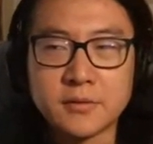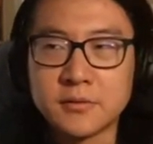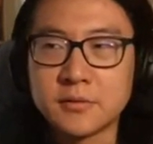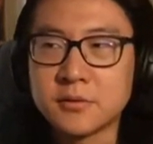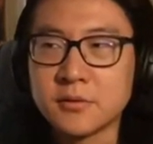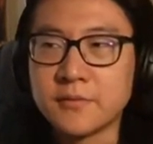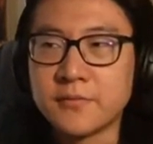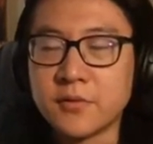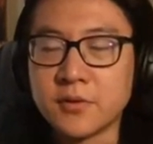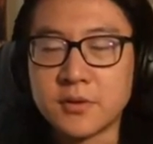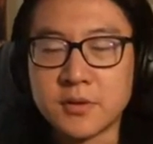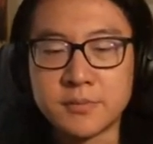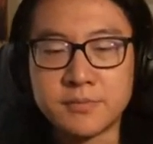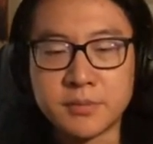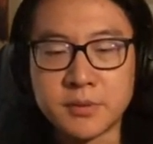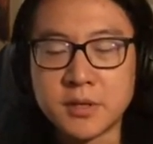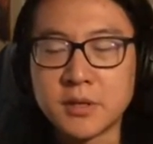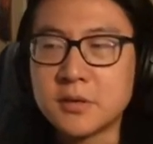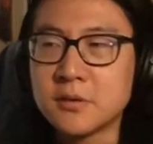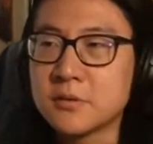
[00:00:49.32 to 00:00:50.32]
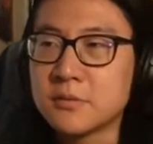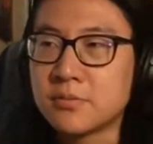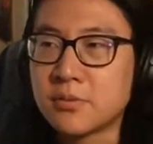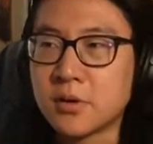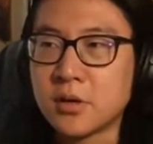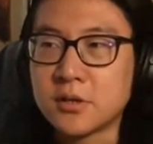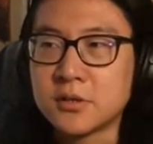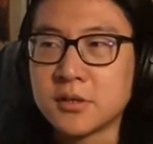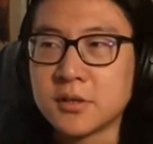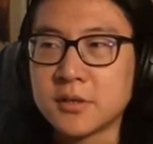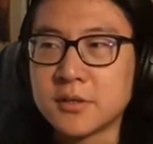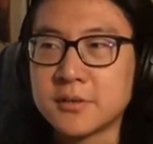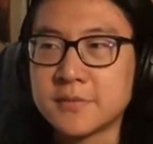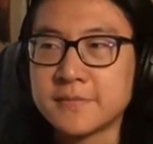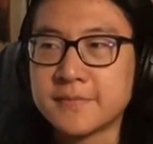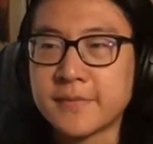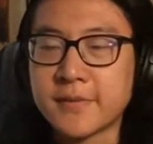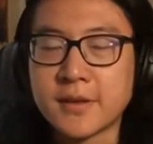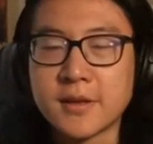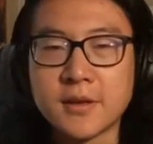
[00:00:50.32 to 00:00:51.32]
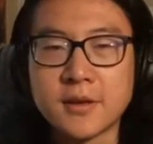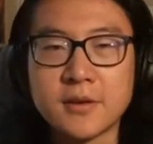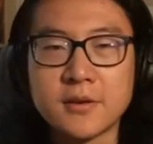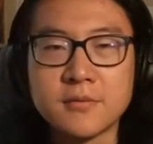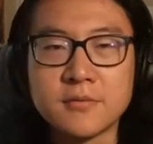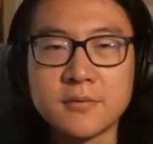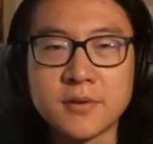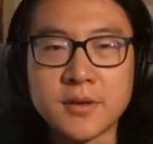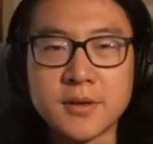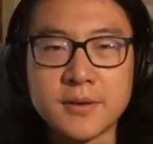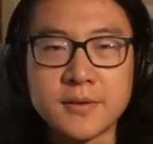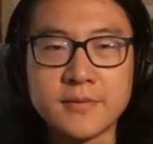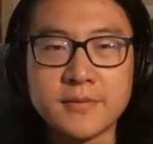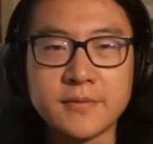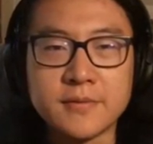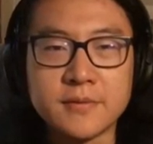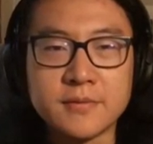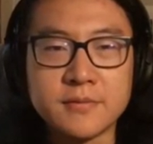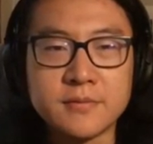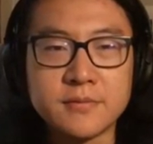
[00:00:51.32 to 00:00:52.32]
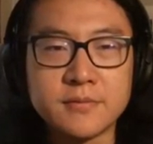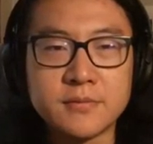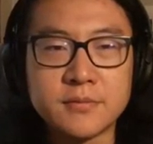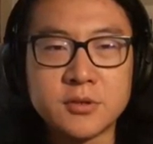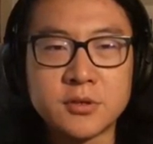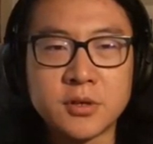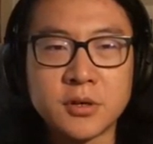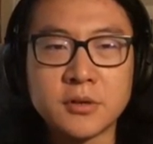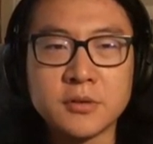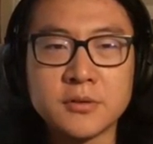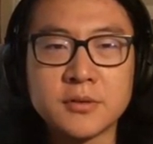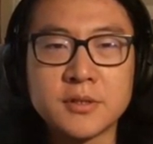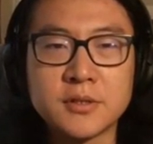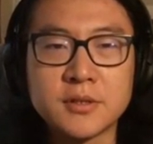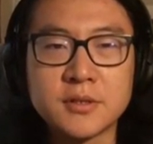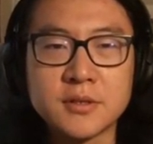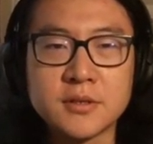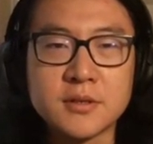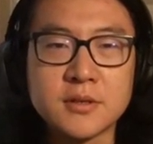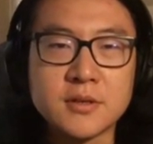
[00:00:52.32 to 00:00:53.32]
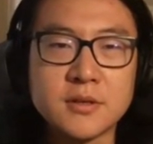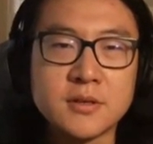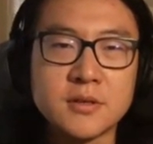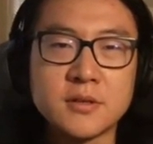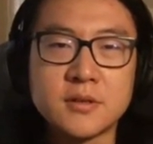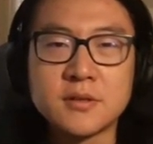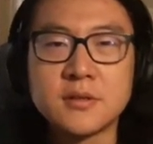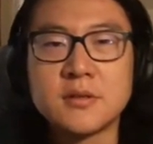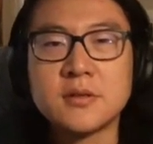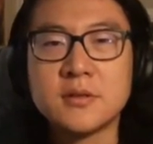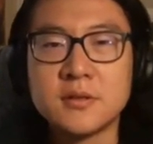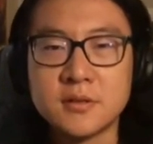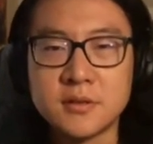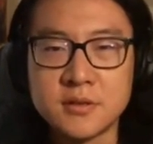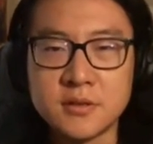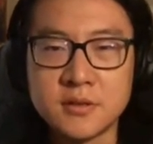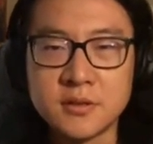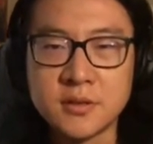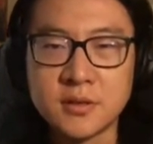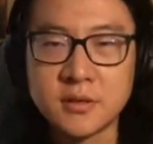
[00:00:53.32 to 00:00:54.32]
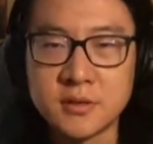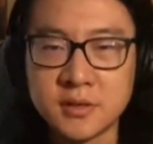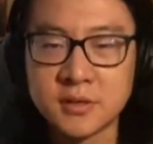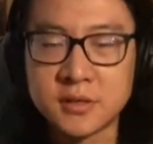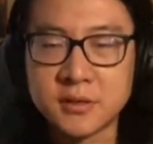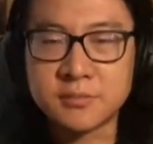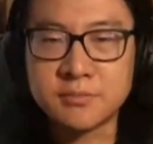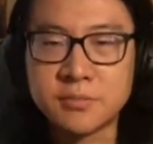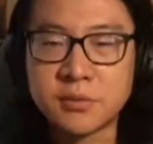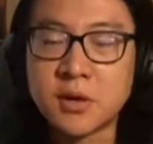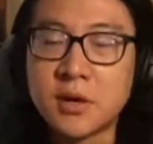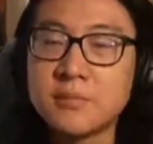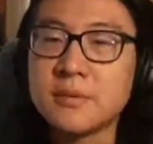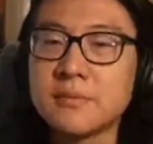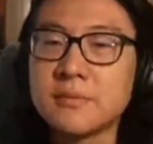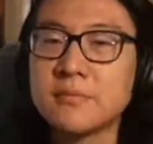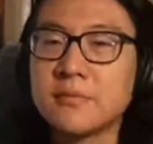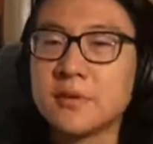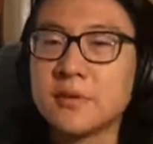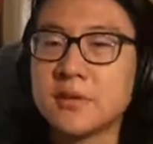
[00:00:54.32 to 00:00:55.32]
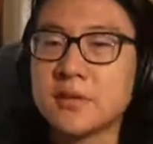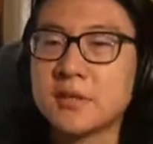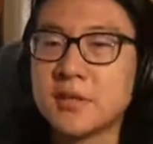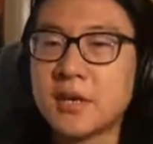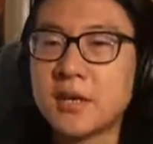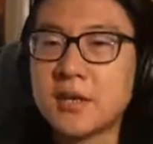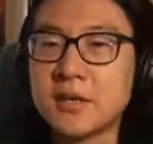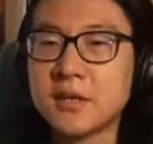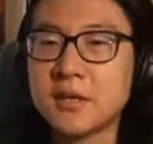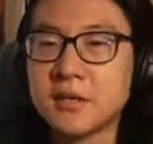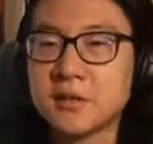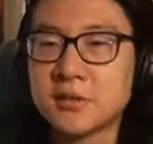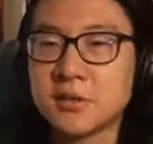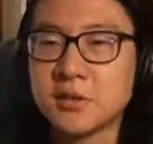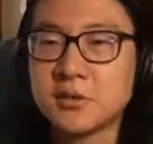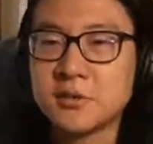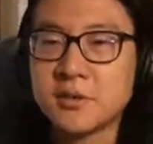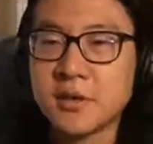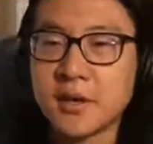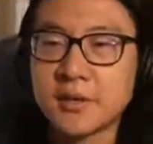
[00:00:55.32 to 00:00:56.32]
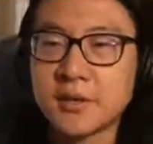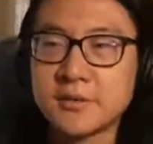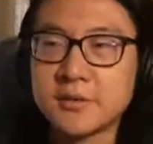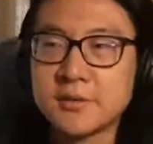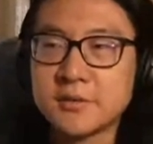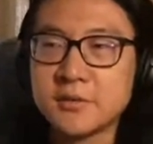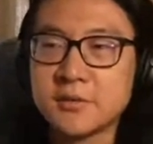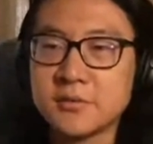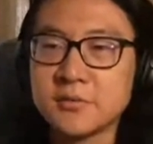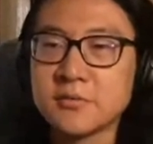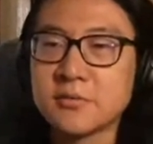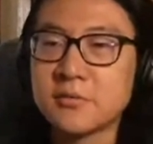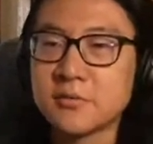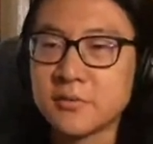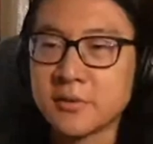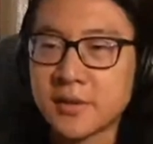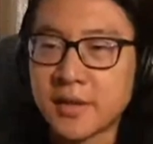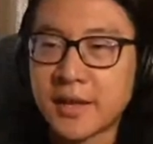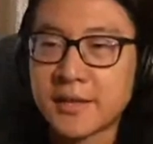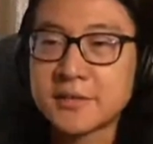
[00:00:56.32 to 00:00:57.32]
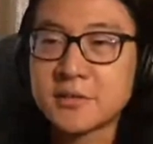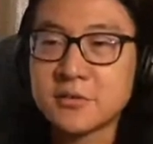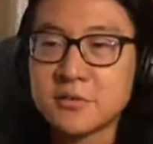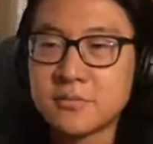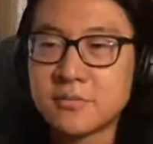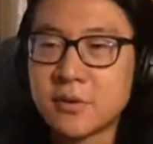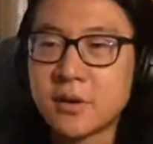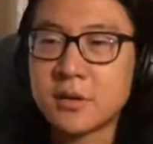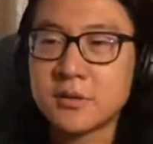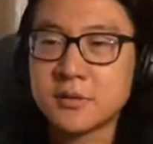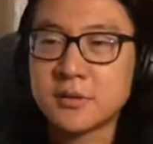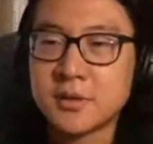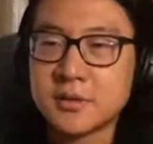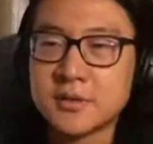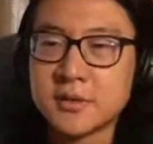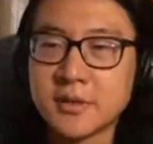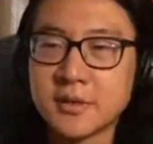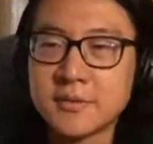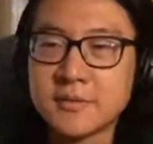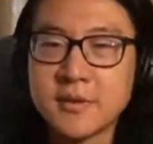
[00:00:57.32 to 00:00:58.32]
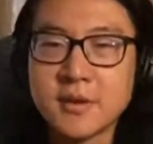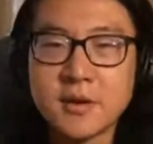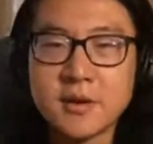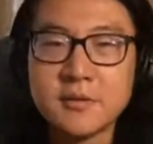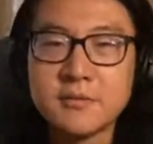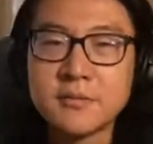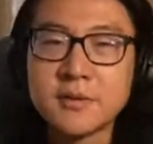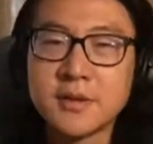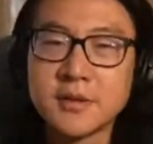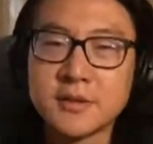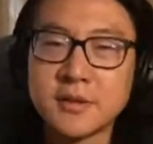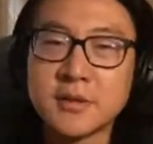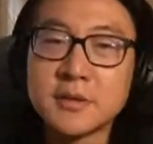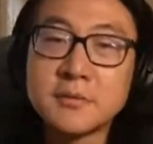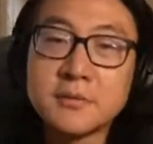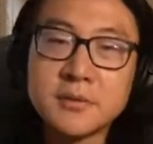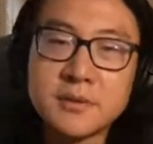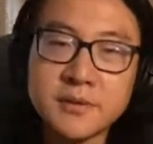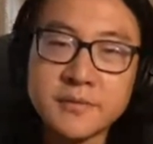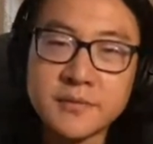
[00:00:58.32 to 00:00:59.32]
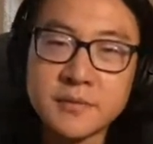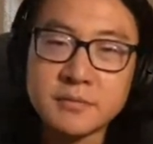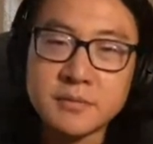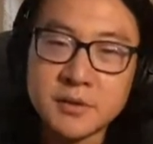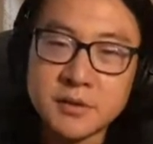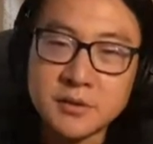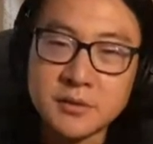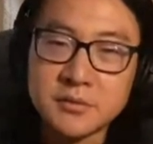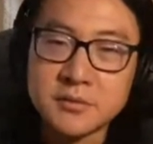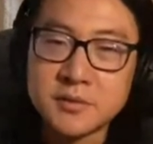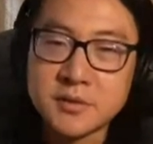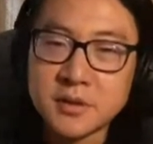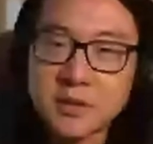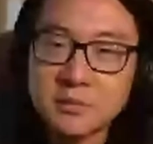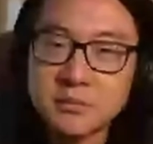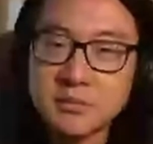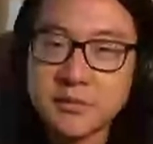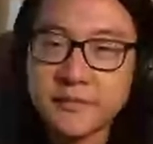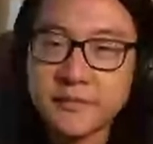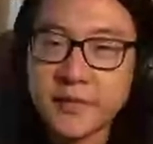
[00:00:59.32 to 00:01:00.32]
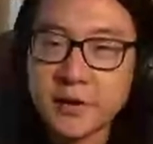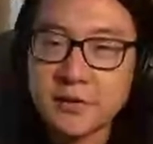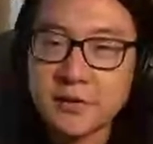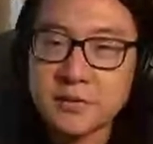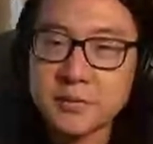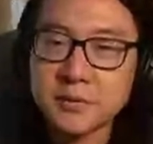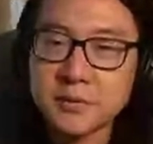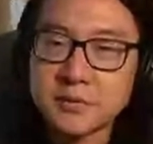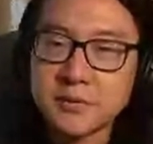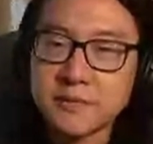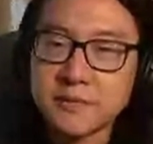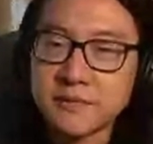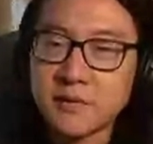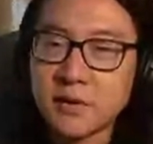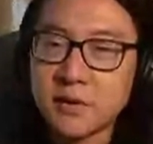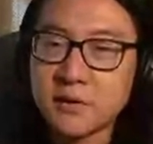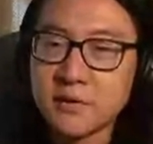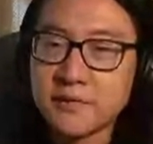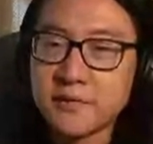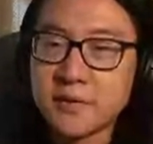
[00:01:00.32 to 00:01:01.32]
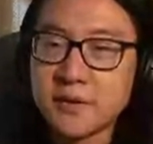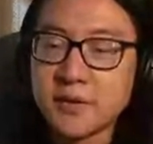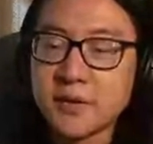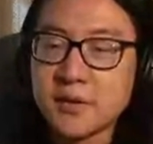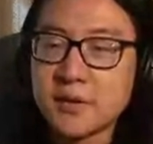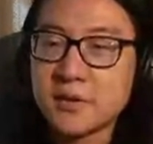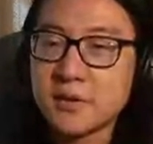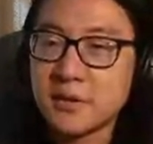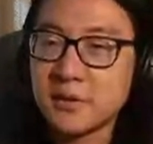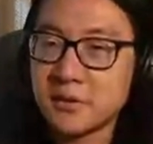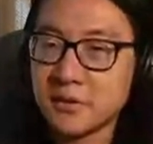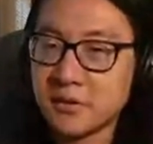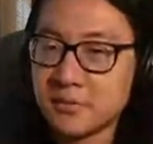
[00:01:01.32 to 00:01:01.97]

So for the particular project, we chose this problem where the setting is such that through classical processing, we can iteratively reduce the number of variables involved in